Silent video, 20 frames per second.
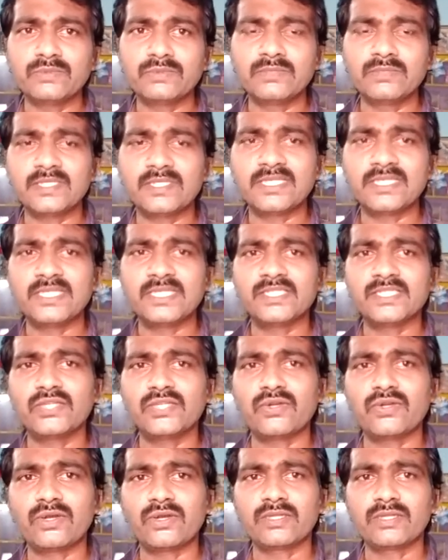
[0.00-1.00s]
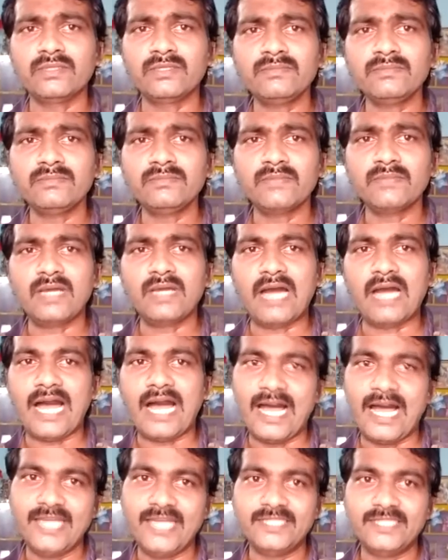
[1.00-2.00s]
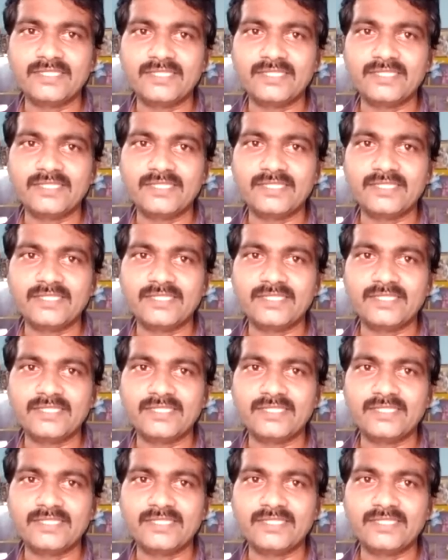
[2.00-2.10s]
the sensory organ eyes.